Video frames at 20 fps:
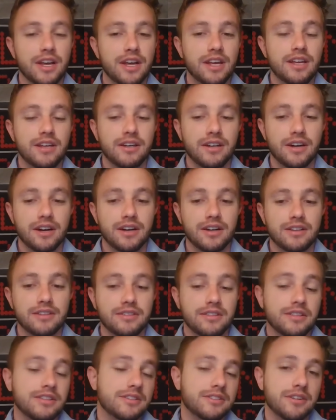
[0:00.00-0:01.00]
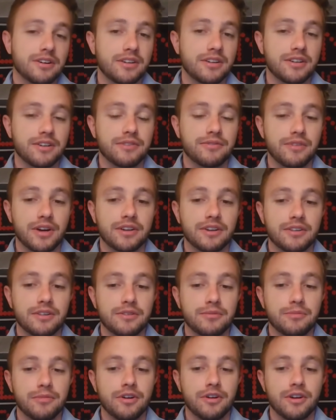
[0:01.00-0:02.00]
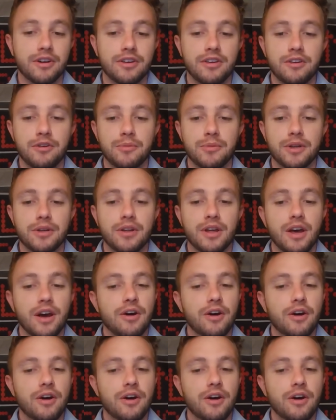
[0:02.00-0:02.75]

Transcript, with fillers: he uh, he started to finally look human.